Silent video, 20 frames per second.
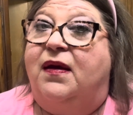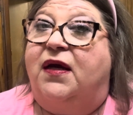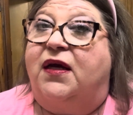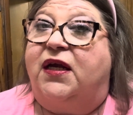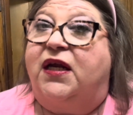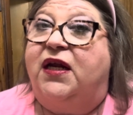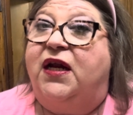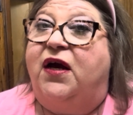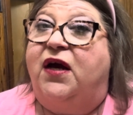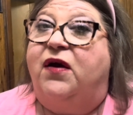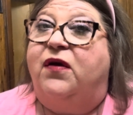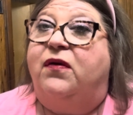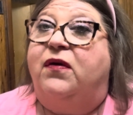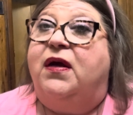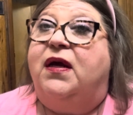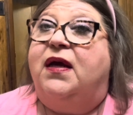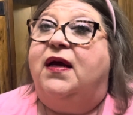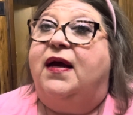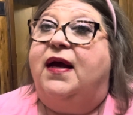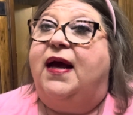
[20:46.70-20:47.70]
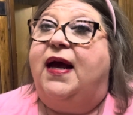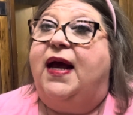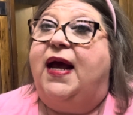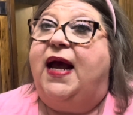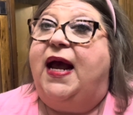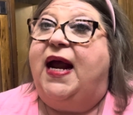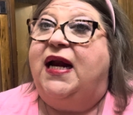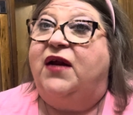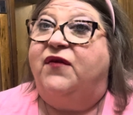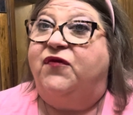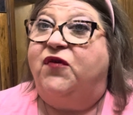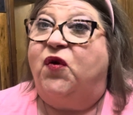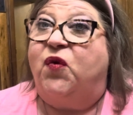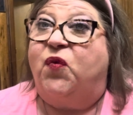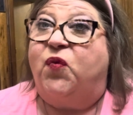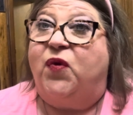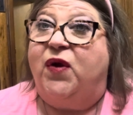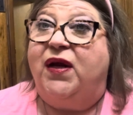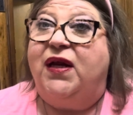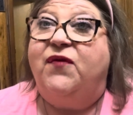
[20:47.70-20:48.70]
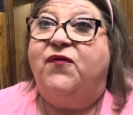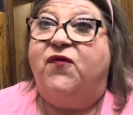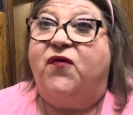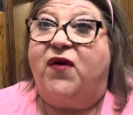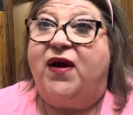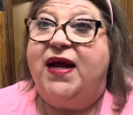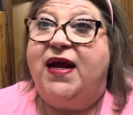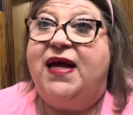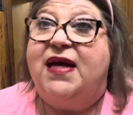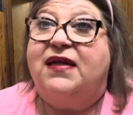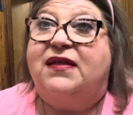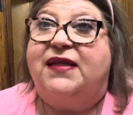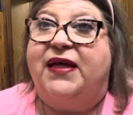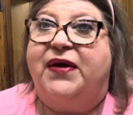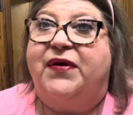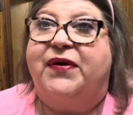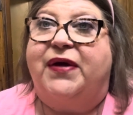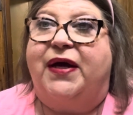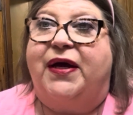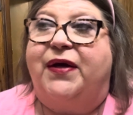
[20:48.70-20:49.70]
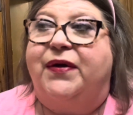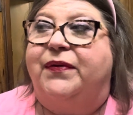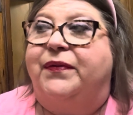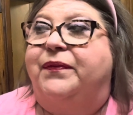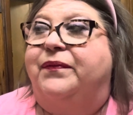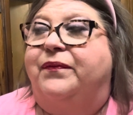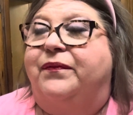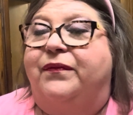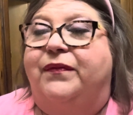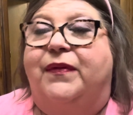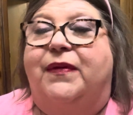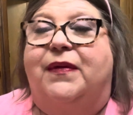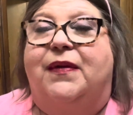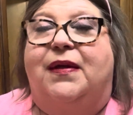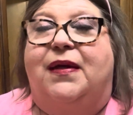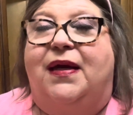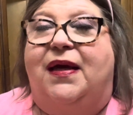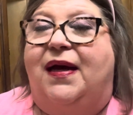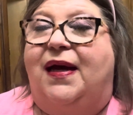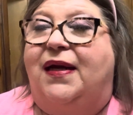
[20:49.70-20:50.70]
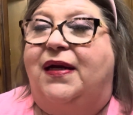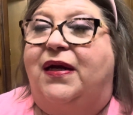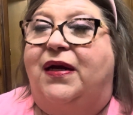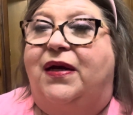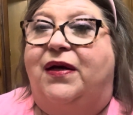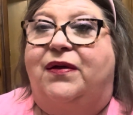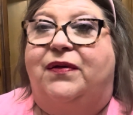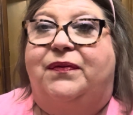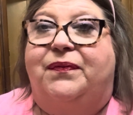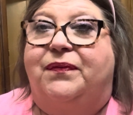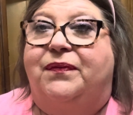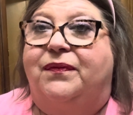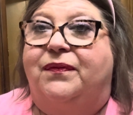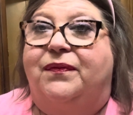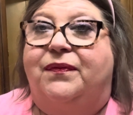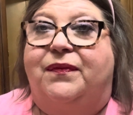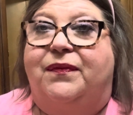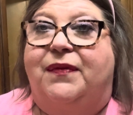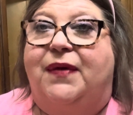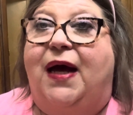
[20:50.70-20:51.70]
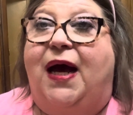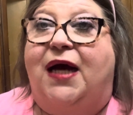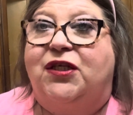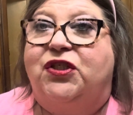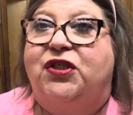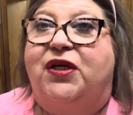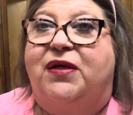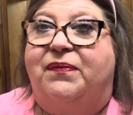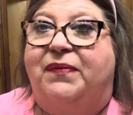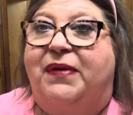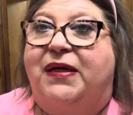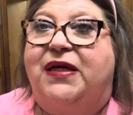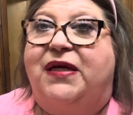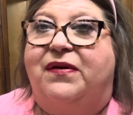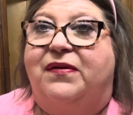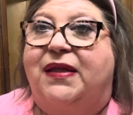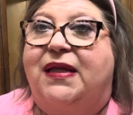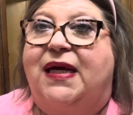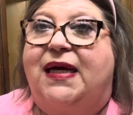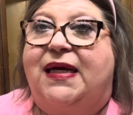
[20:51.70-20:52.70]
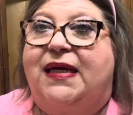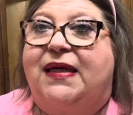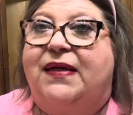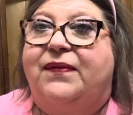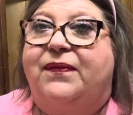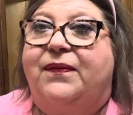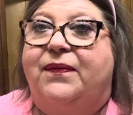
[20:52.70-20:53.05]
You know, and if you're really friends, they'll go, yeah, I know. I shouldn't be doing that.